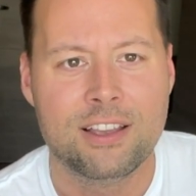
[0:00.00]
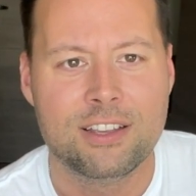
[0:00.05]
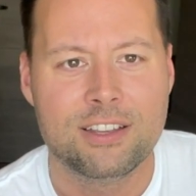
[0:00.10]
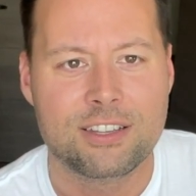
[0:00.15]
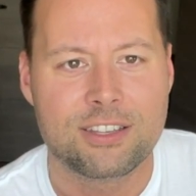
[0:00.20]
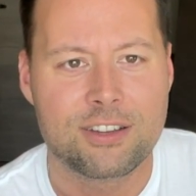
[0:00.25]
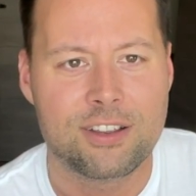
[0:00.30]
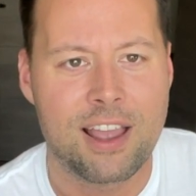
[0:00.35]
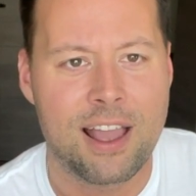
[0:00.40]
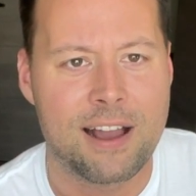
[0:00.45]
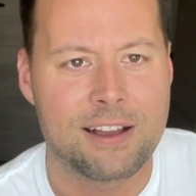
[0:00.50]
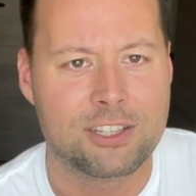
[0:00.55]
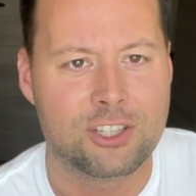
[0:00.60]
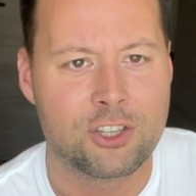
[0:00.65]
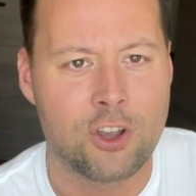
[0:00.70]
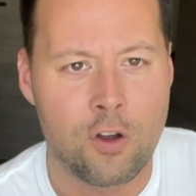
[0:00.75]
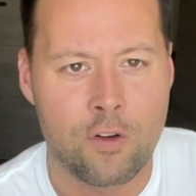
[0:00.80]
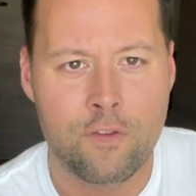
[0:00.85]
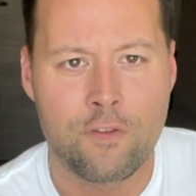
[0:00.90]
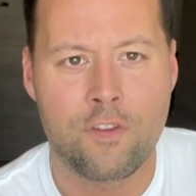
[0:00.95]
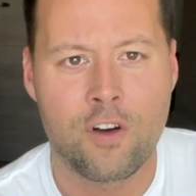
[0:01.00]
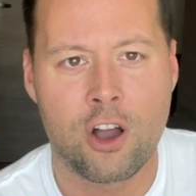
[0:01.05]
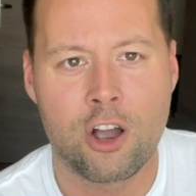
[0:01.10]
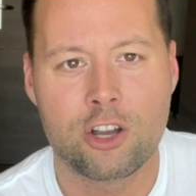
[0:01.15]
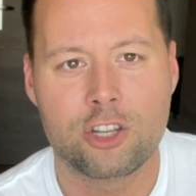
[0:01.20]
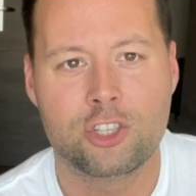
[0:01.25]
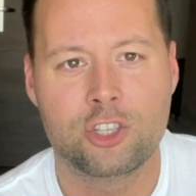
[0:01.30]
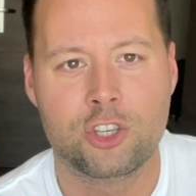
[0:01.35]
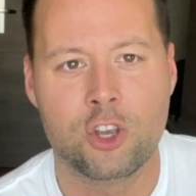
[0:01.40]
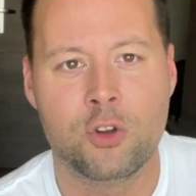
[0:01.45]
So yeah, so far
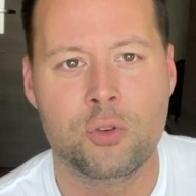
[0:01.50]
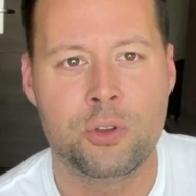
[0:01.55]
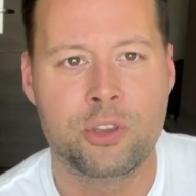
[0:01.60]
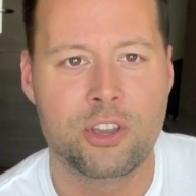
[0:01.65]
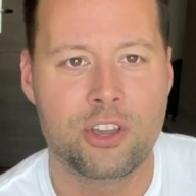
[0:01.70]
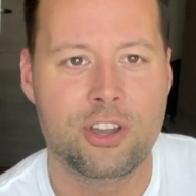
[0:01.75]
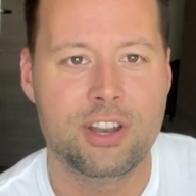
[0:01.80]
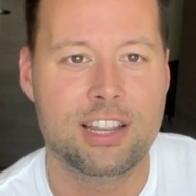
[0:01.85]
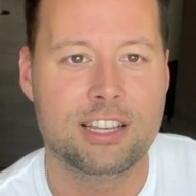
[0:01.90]
so good.